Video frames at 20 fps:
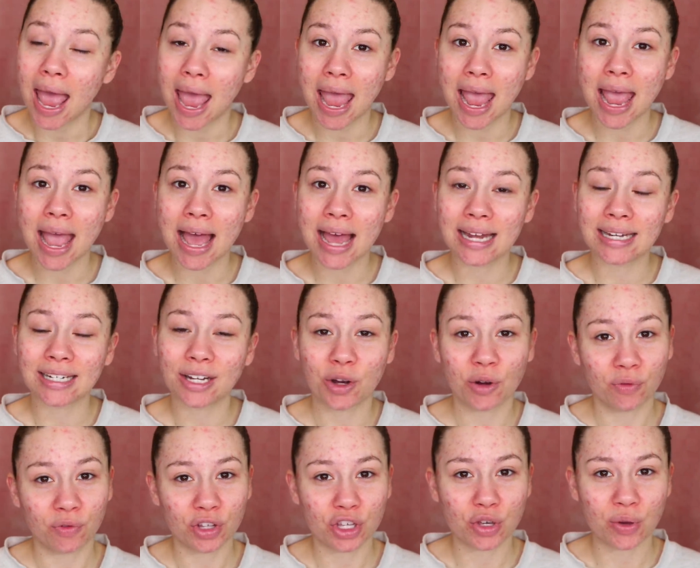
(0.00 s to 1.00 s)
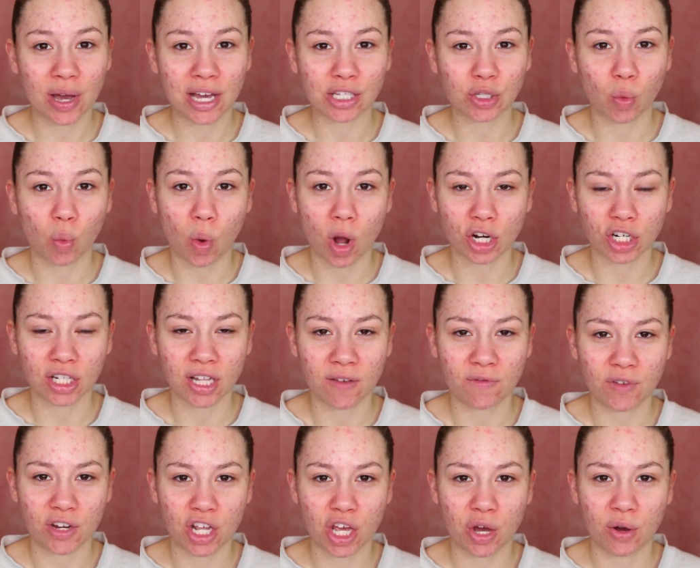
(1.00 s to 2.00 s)
and hopefully you guys watch that
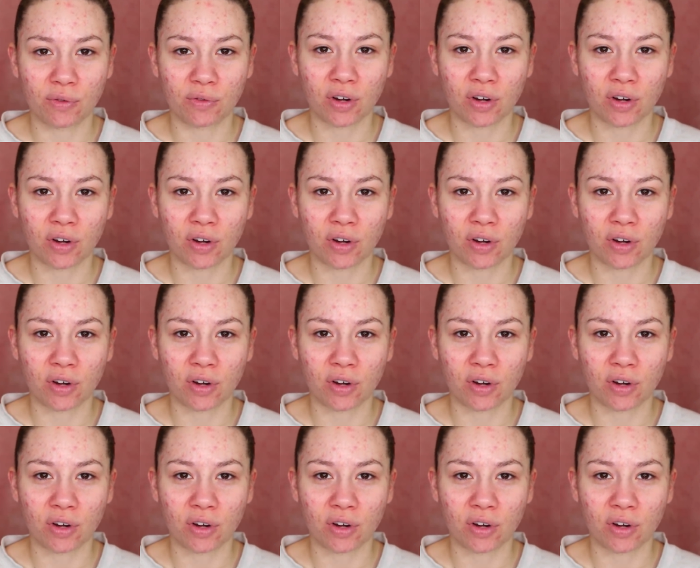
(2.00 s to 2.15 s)
video